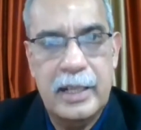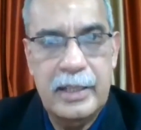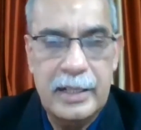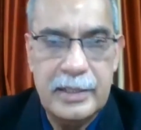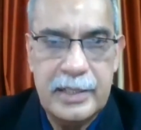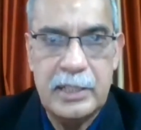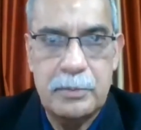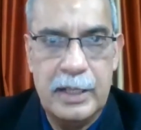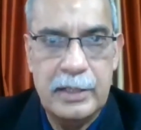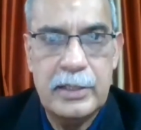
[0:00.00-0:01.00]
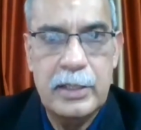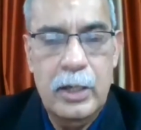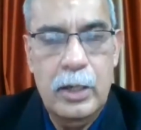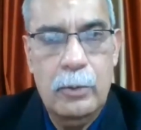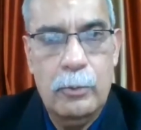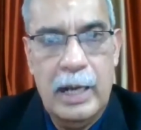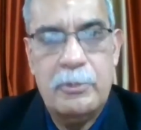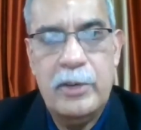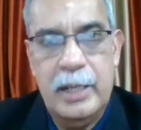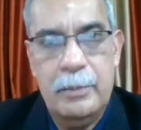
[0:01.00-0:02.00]
and then 6 months when I'm
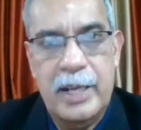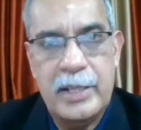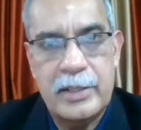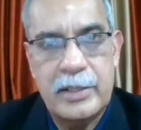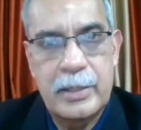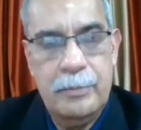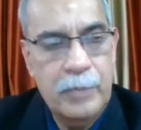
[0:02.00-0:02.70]
treating patients.